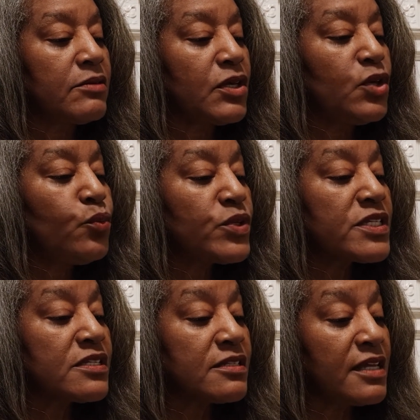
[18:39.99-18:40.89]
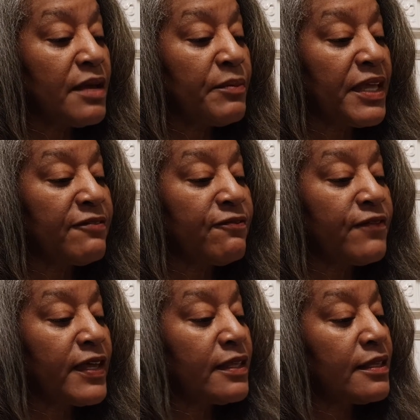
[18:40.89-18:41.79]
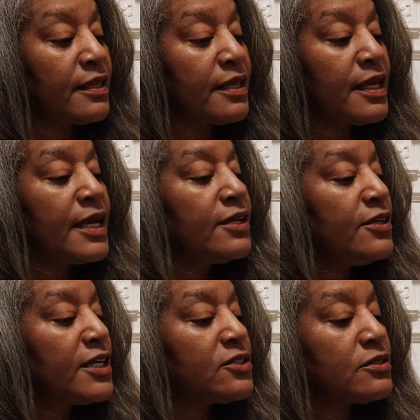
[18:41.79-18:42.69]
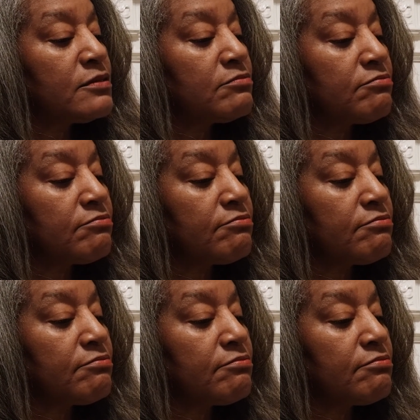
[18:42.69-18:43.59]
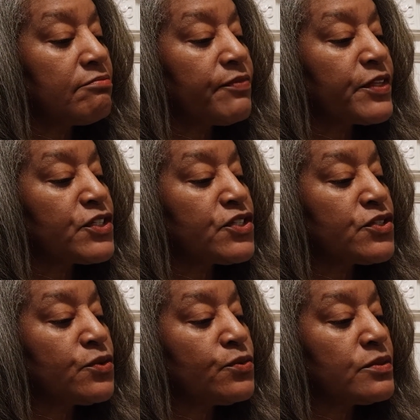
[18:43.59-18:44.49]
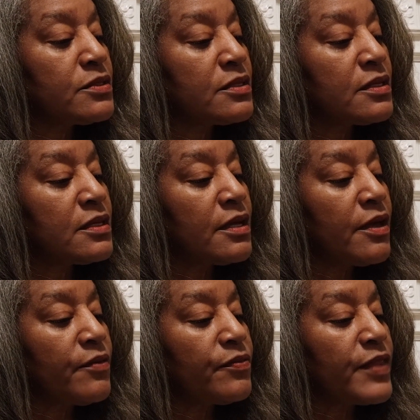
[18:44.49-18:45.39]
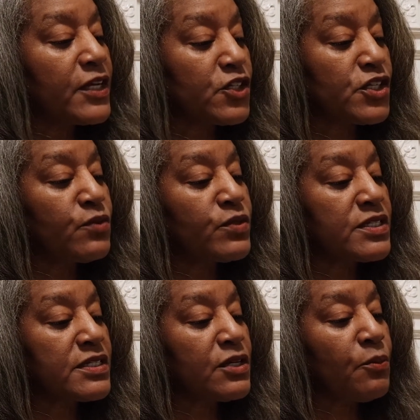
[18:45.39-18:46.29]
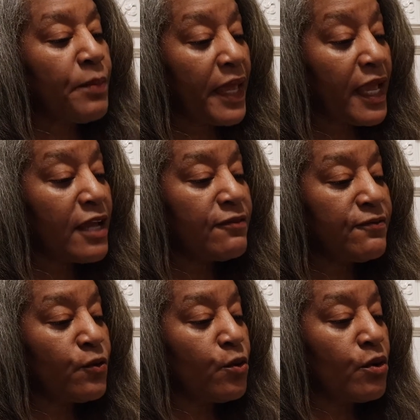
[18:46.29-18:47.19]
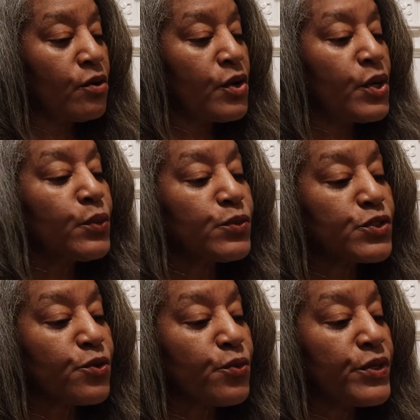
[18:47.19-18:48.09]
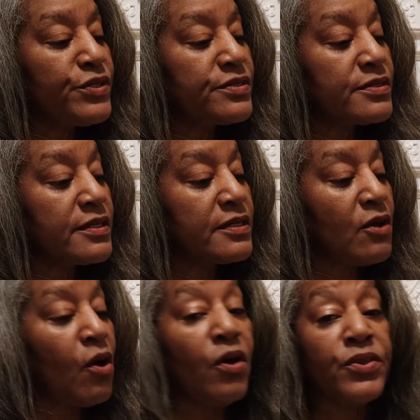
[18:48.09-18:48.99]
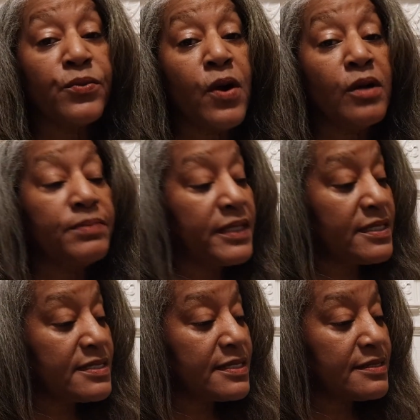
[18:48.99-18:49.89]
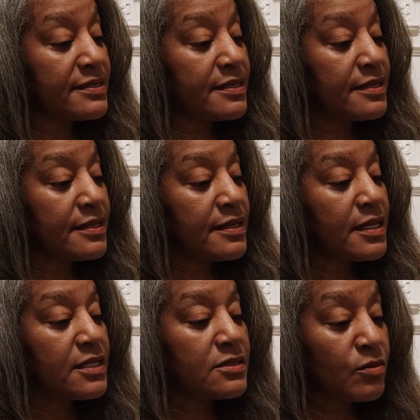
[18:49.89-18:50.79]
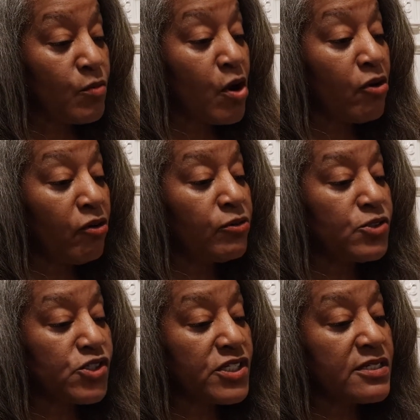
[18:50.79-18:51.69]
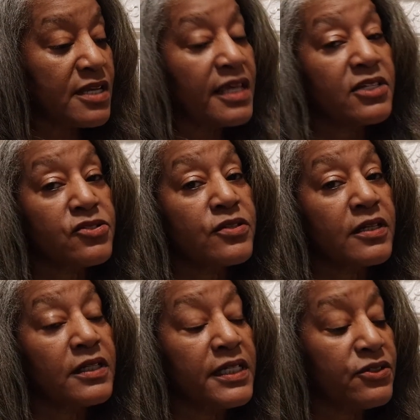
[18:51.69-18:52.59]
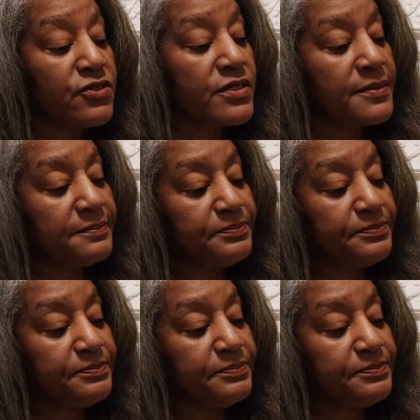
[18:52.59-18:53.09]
He was slim and fit, yet the suit that she was still paying for was creased in all the wrong places. Tomorrow she'd take it to the cleaners.